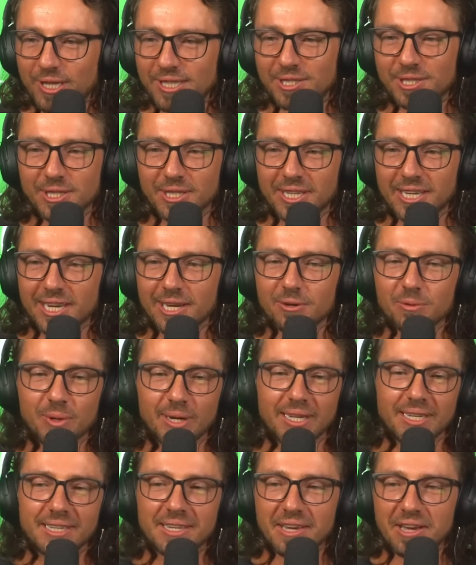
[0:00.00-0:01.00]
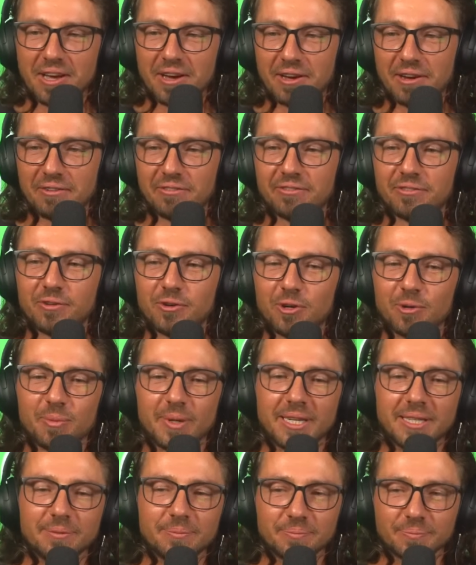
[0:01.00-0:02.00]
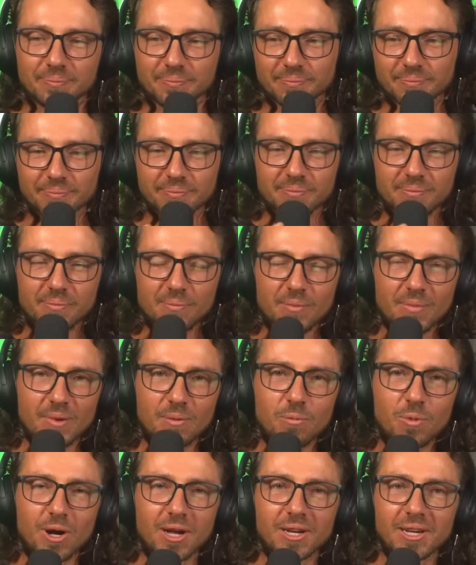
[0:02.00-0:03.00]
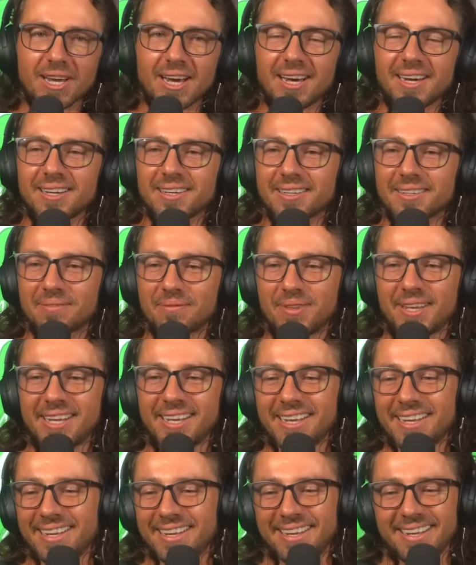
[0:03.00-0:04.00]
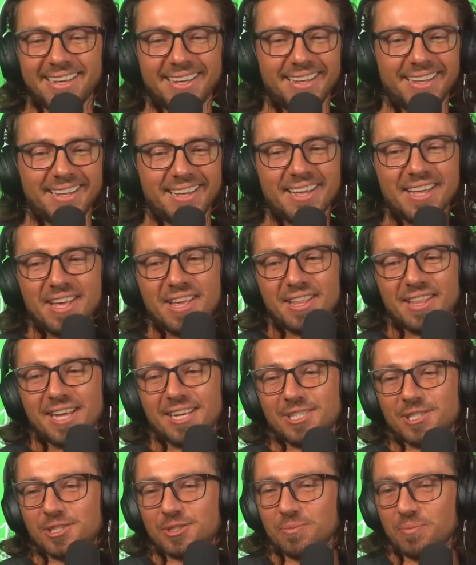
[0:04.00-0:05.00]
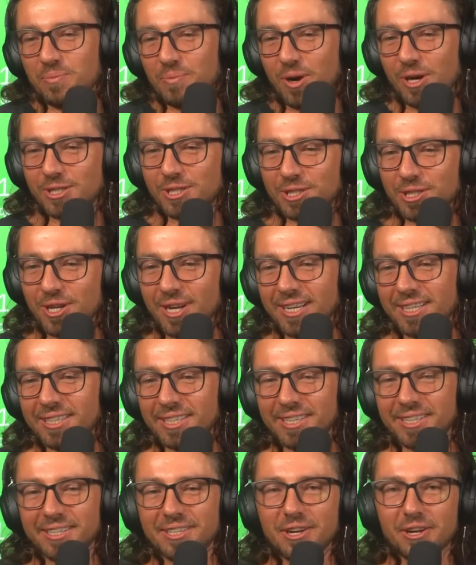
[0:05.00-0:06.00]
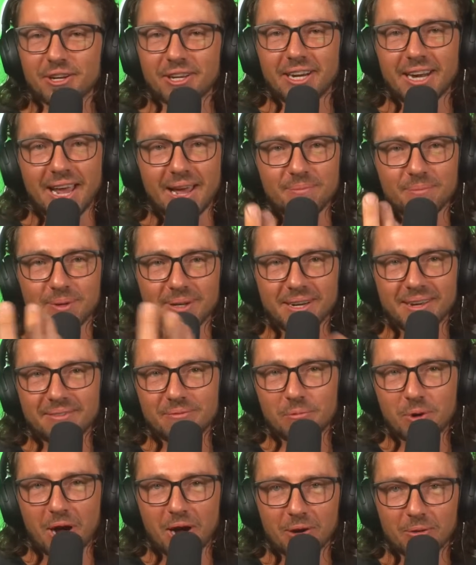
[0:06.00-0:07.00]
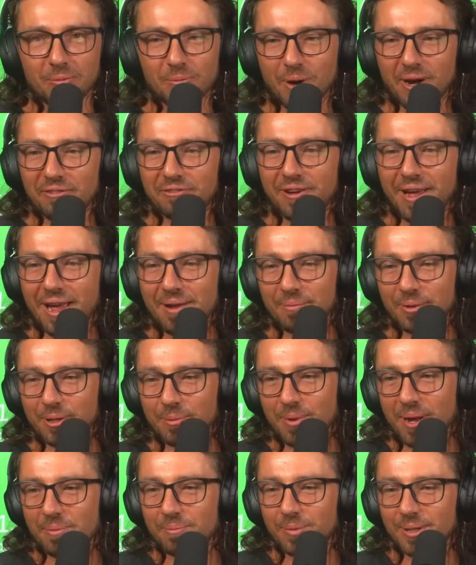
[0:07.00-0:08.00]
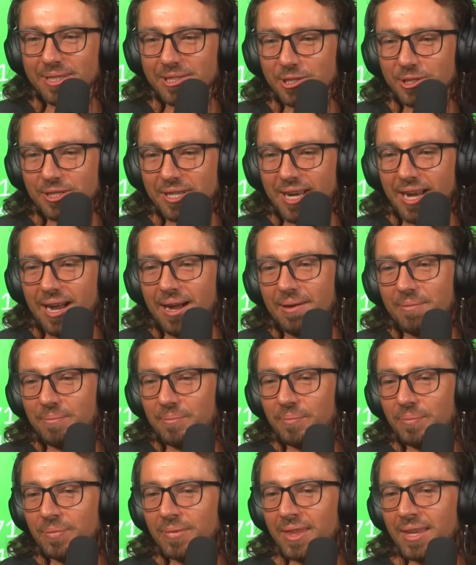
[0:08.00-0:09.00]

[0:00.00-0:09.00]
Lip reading: kiss a kiwi for me. Well, that's most likely not going to happen. Well, my family members, but